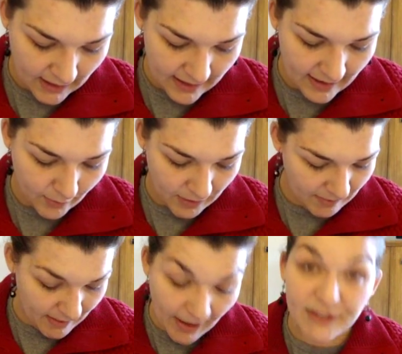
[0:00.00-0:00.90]
and that
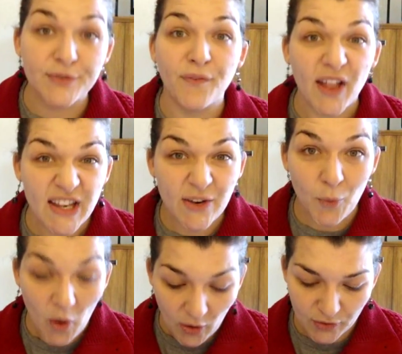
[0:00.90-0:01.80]
wouldn't be much fun to
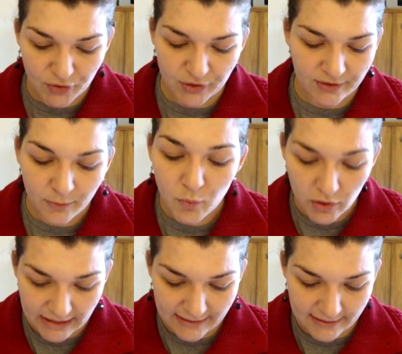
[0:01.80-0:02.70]
watch,
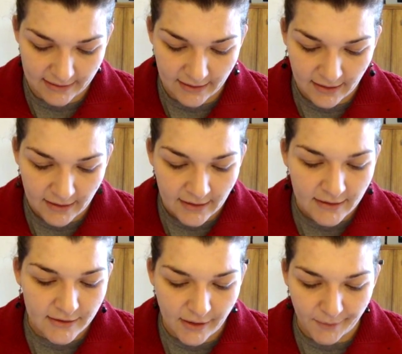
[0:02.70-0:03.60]
would it?
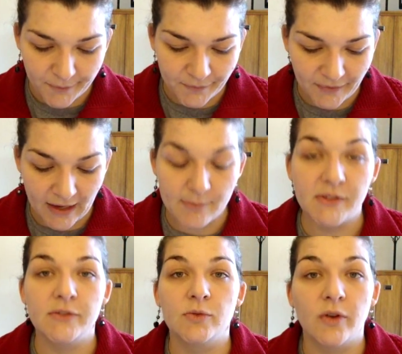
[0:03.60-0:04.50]
So, I'm
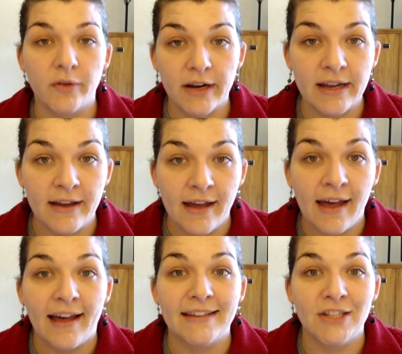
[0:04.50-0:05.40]
sorry,
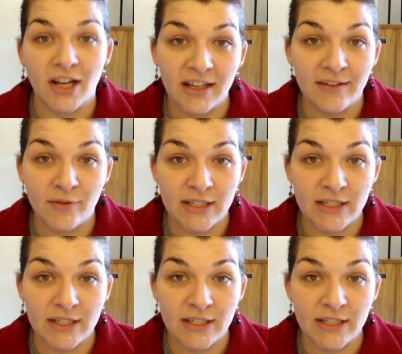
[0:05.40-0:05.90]
I talk in